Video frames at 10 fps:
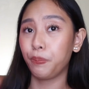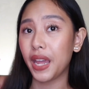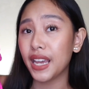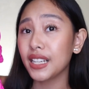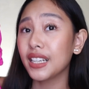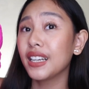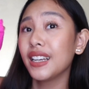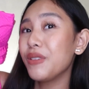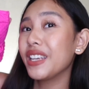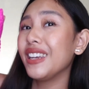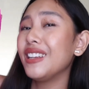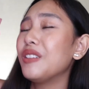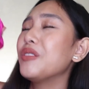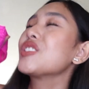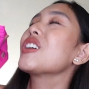pink
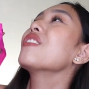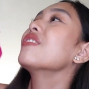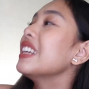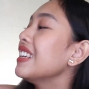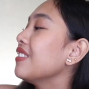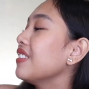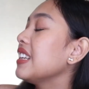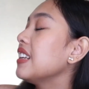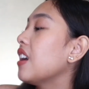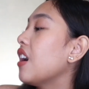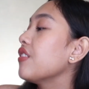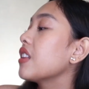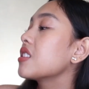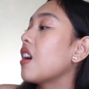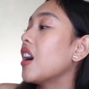bikini, which I really love.
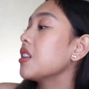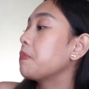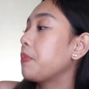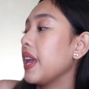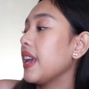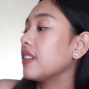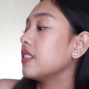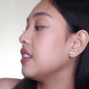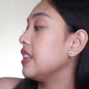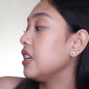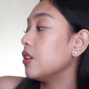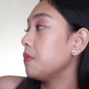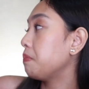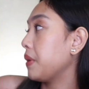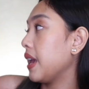It's hot pink,
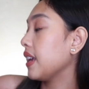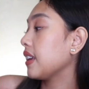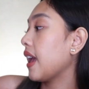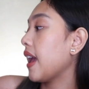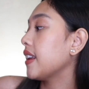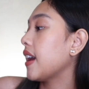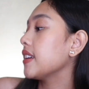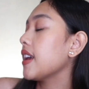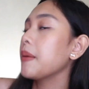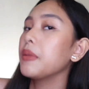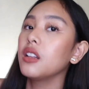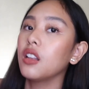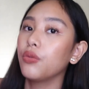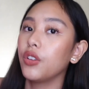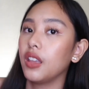neon pink, and I am
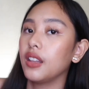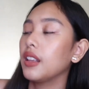in love with it.